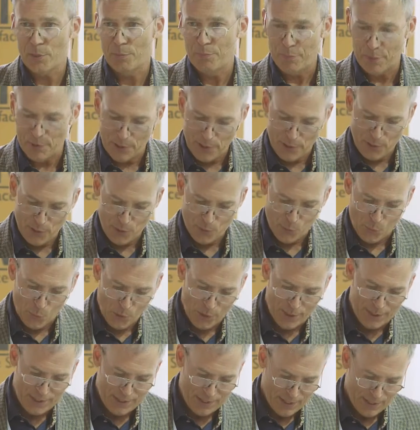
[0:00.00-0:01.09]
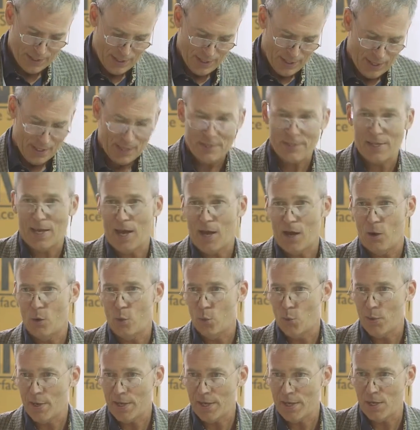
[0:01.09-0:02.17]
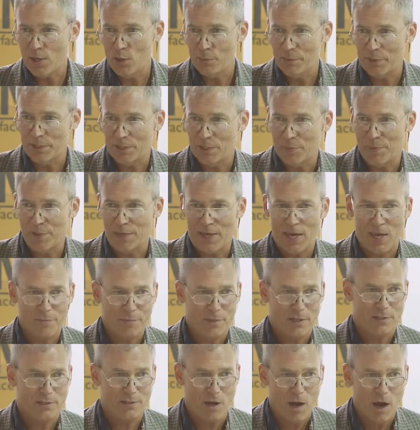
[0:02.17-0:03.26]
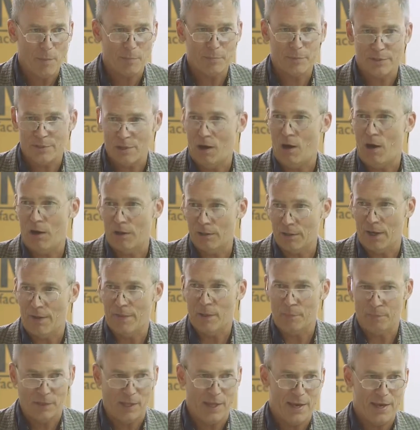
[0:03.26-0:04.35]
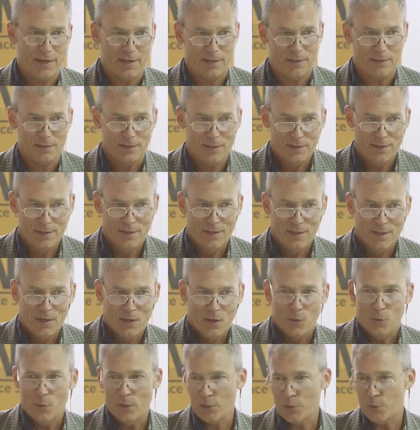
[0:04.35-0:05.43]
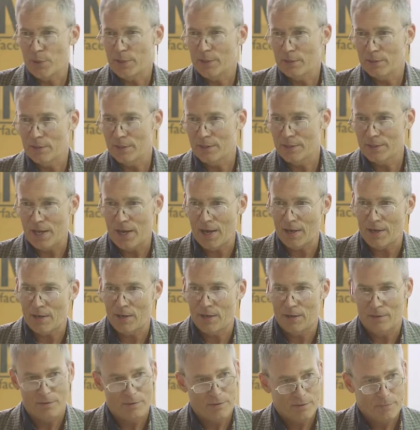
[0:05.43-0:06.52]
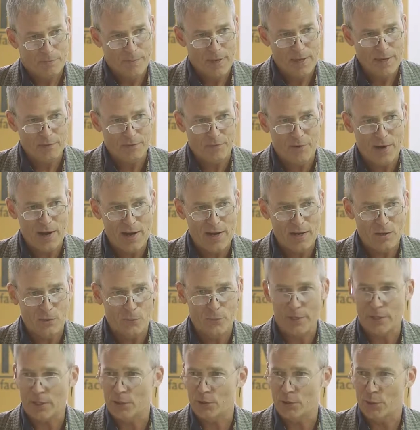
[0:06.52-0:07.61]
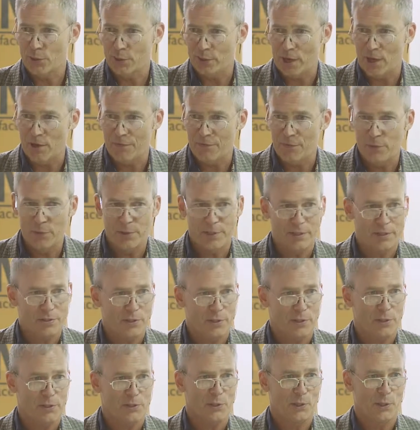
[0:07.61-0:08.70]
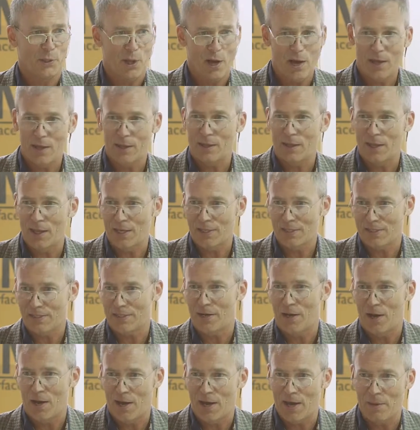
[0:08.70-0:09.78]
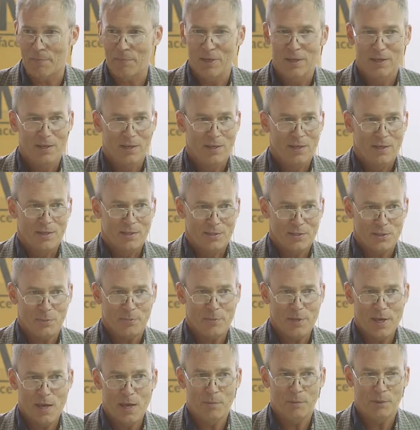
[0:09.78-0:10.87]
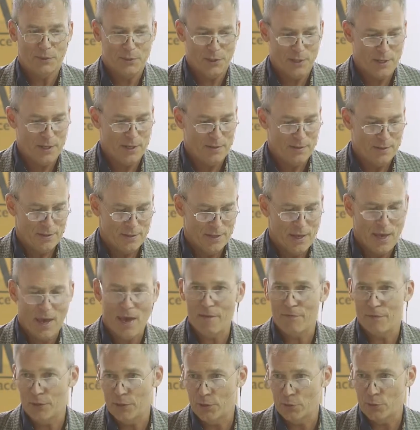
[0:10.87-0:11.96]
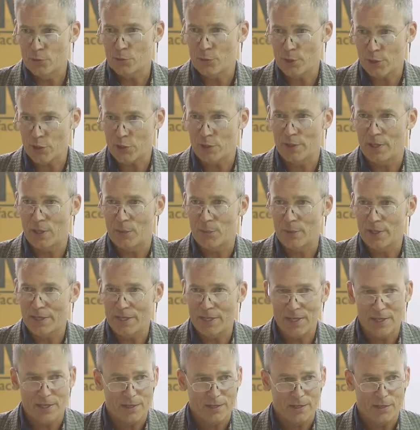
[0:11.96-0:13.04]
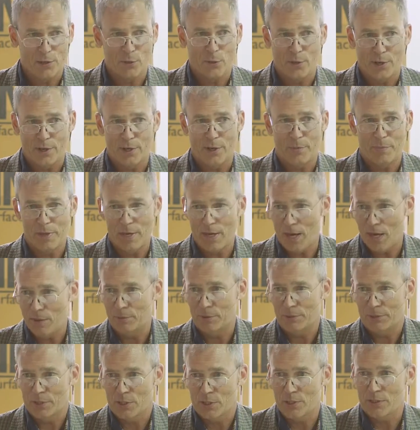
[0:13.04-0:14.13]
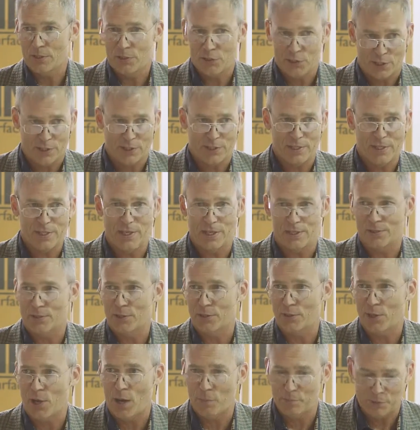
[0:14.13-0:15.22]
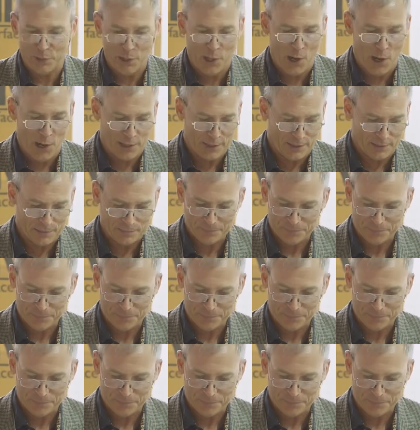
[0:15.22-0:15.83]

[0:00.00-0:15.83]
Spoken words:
to burn wood is how we humans became the top dog on the planet. Once we learned how to make fire, we could cook our food. It took us a lot less time to be able to have the nutrition that we needed in order to be able to succeed as the top dog.